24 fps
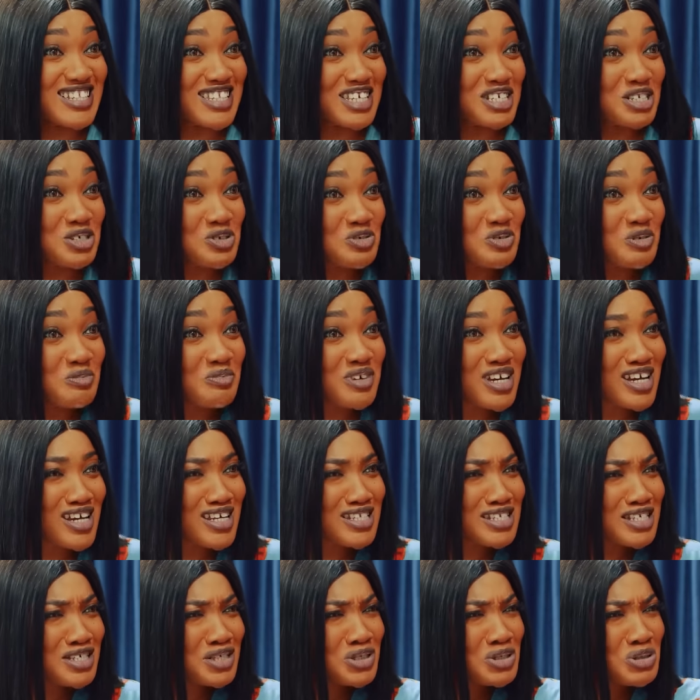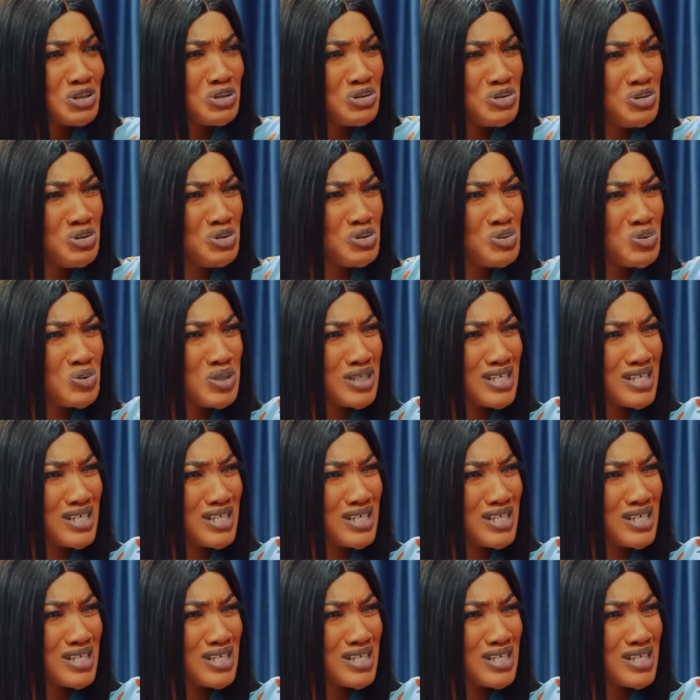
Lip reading: in this room, it is you,